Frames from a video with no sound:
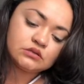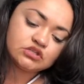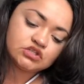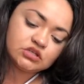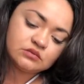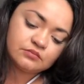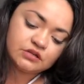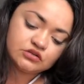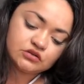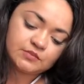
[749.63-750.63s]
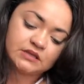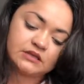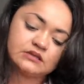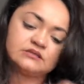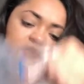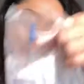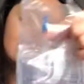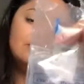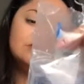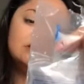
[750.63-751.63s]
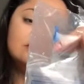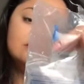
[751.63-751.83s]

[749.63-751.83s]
Shouldn't be dripping because I capped it.